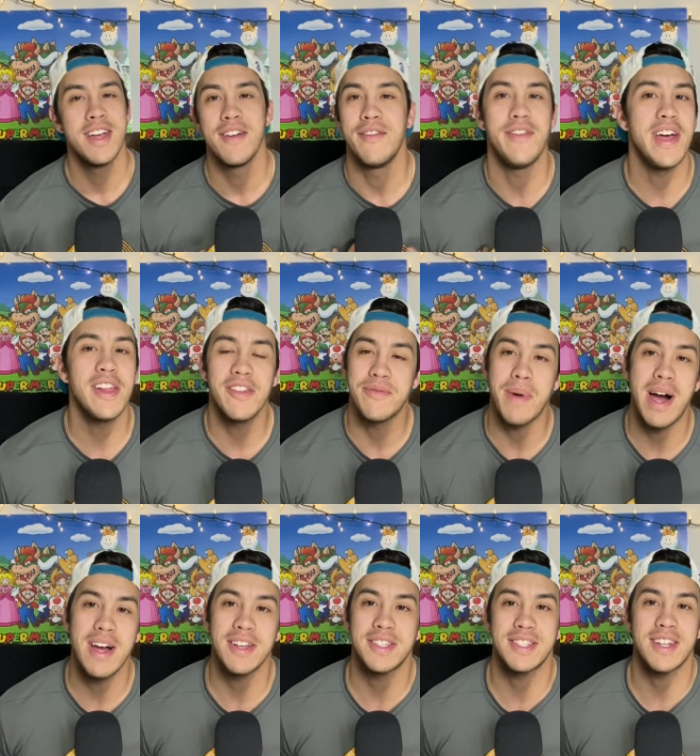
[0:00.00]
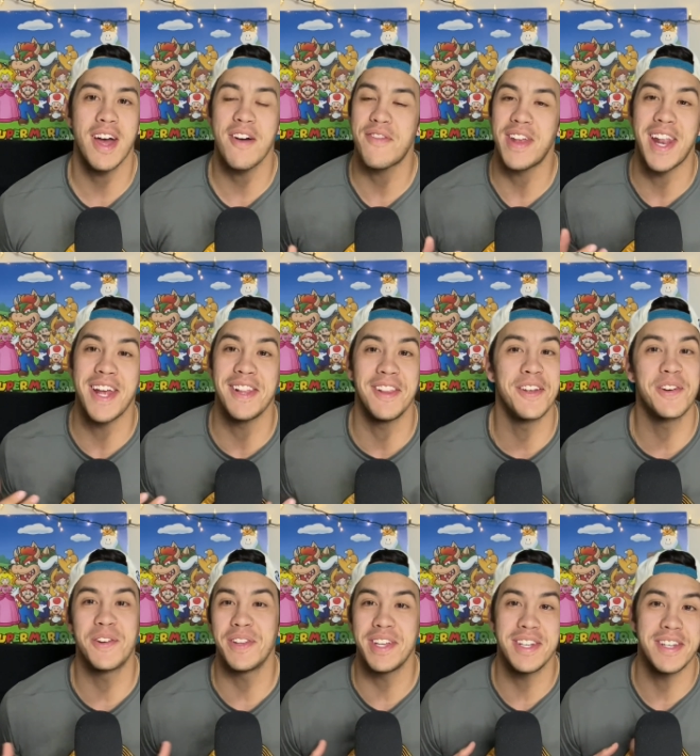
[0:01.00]
Veil of Maya stuff, and I
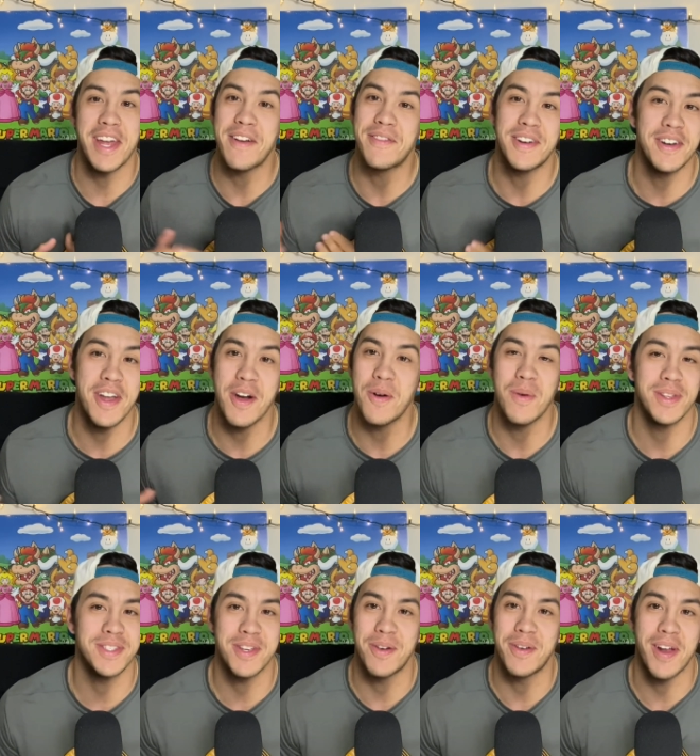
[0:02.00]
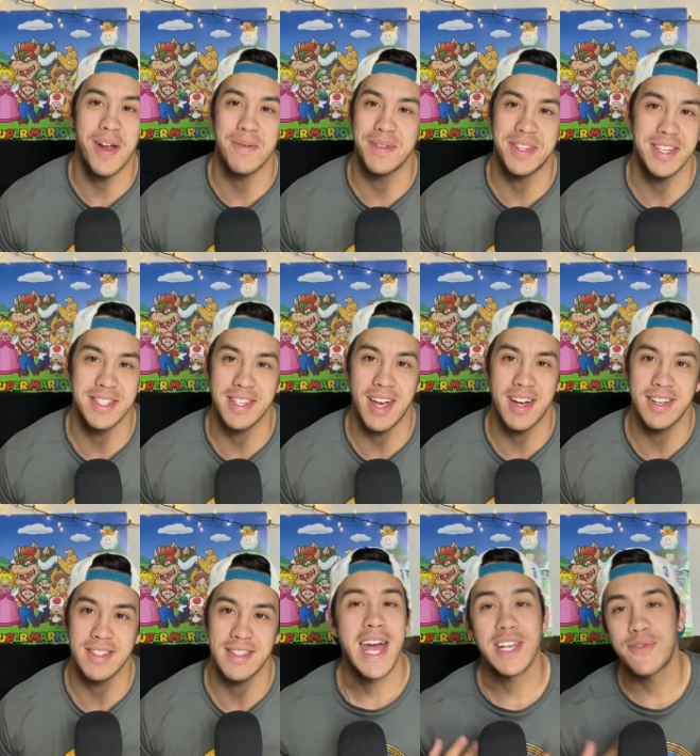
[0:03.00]
literally never know what's going on with these
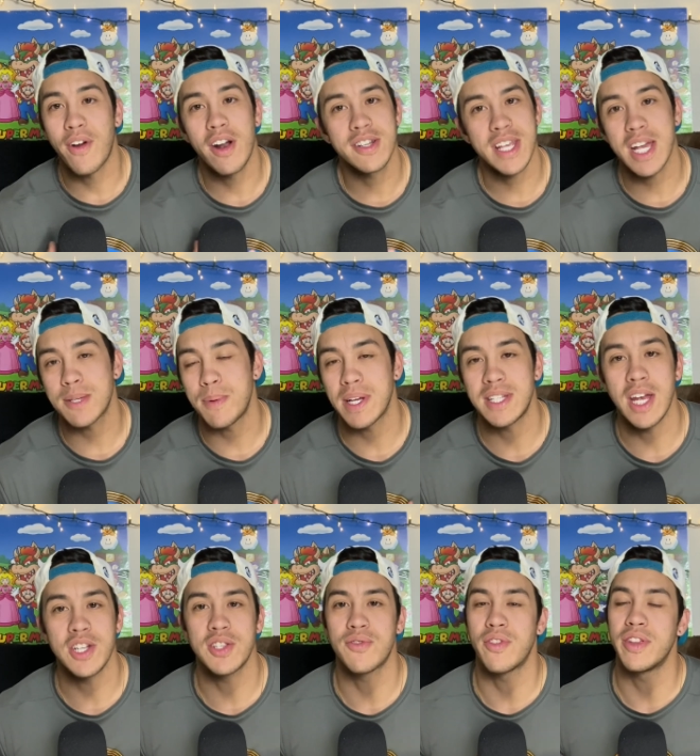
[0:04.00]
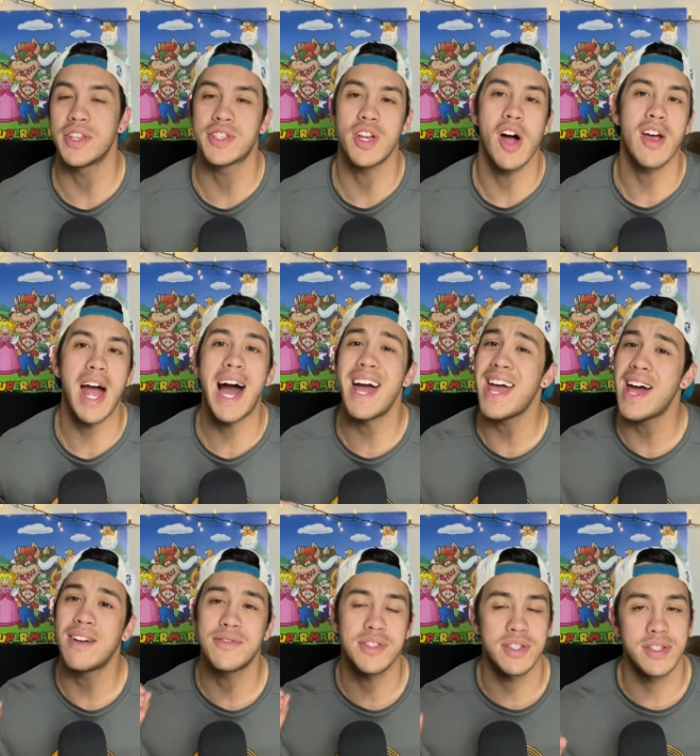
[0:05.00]
guys. As far as expectations for this song, I
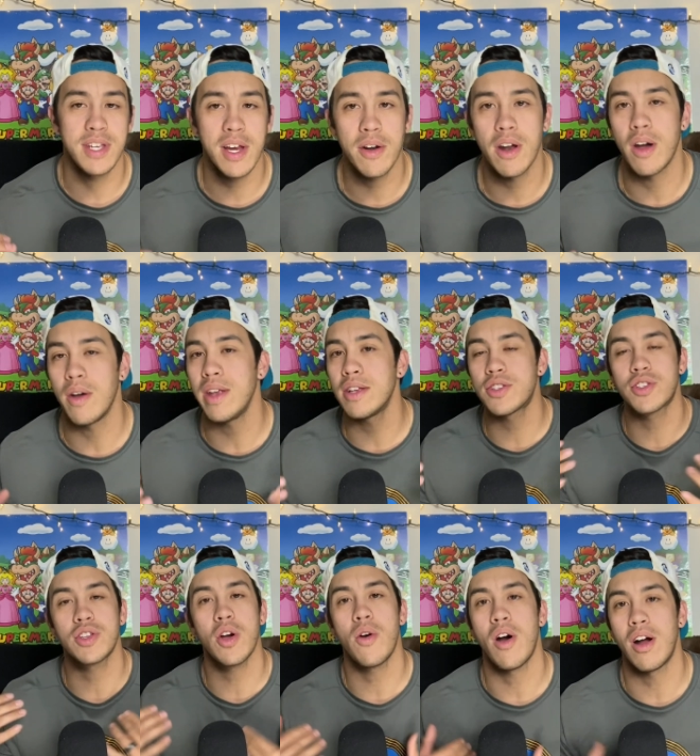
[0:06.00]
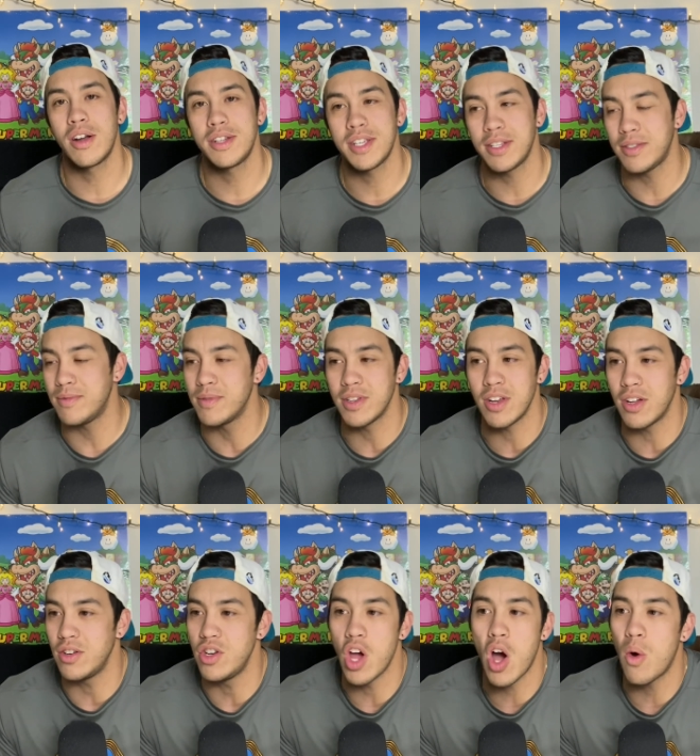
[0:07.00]
have zero. It is so hard to
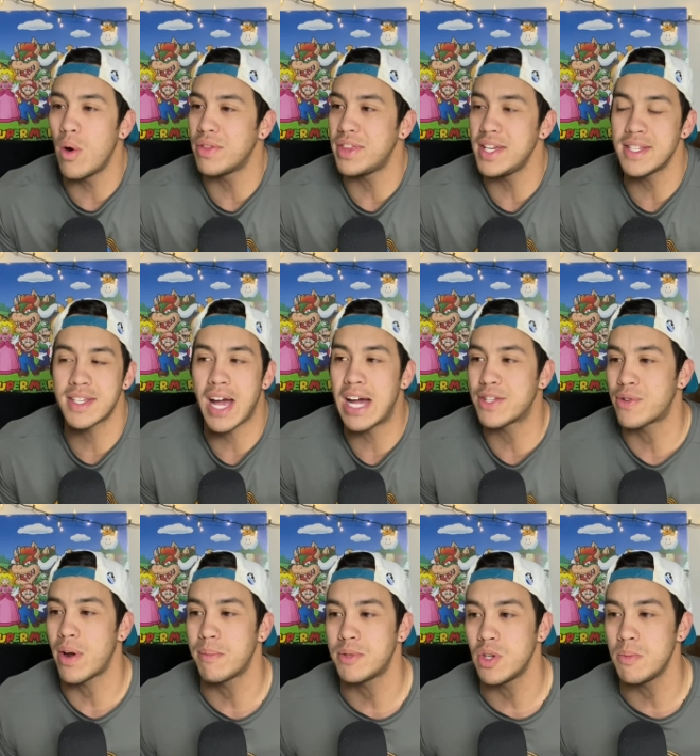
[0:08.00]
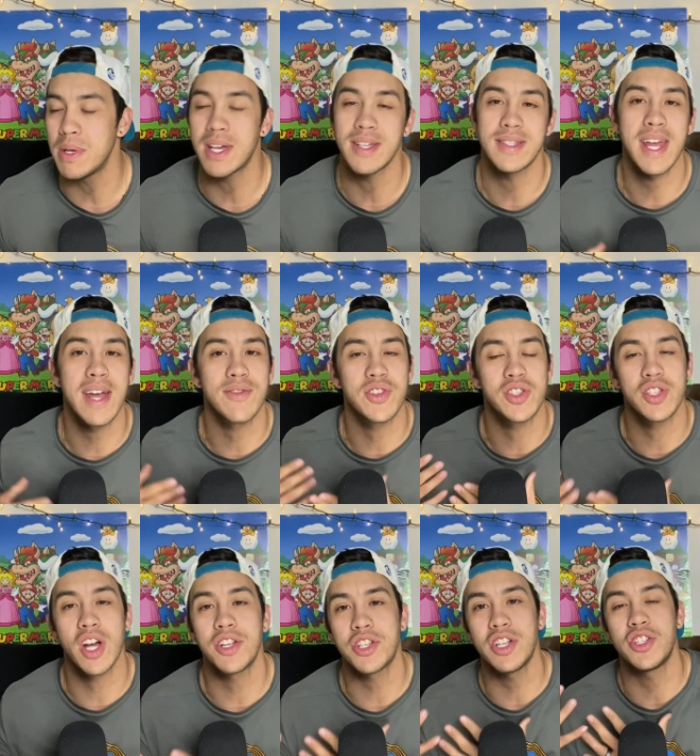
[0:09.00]
know what these guys are up to because they have
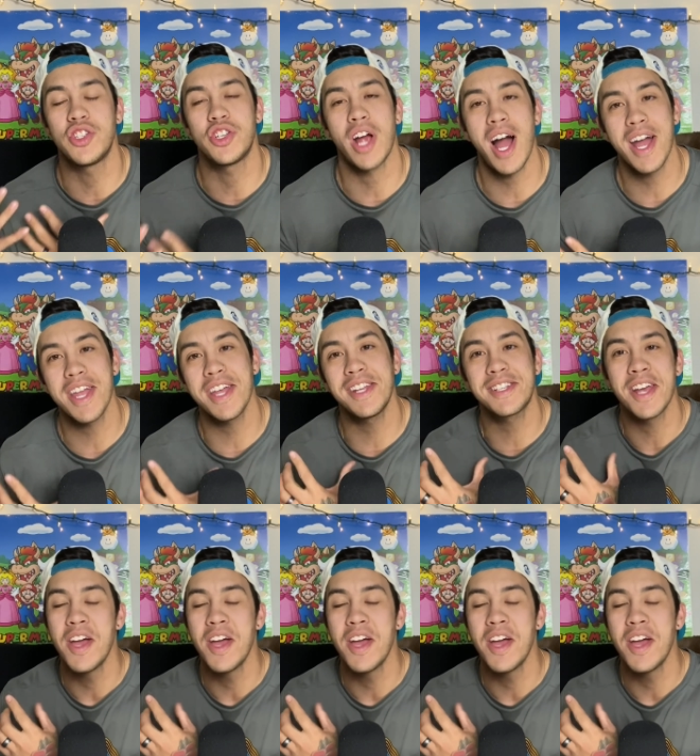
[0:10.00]
such a giant